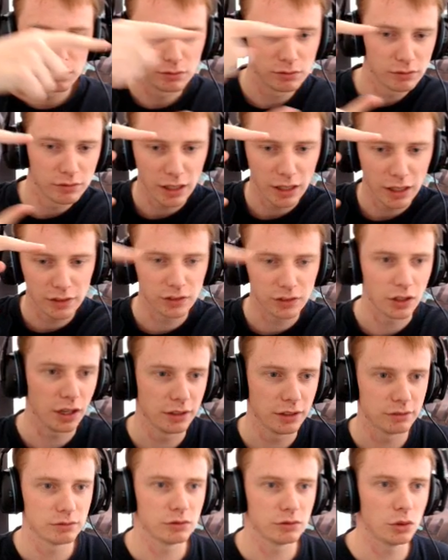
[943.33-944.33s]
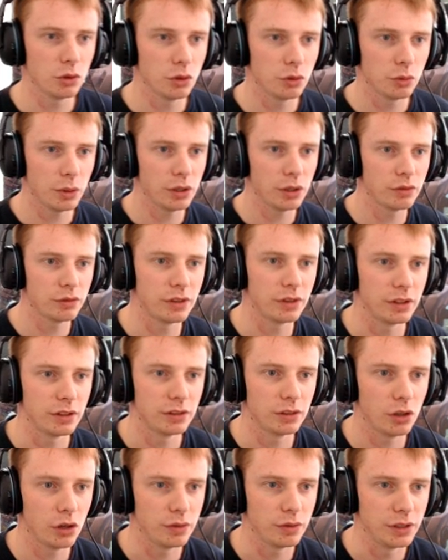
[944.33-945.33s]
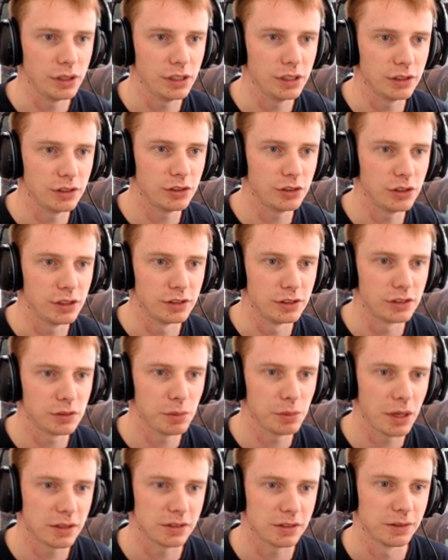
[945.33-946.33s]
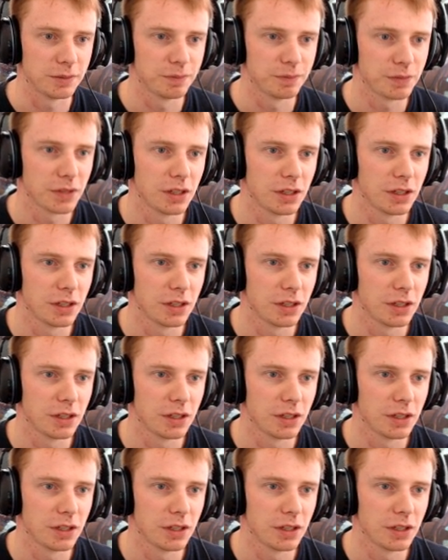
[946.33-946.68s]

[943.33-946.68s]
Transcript: that side, all the way over here to the inspector,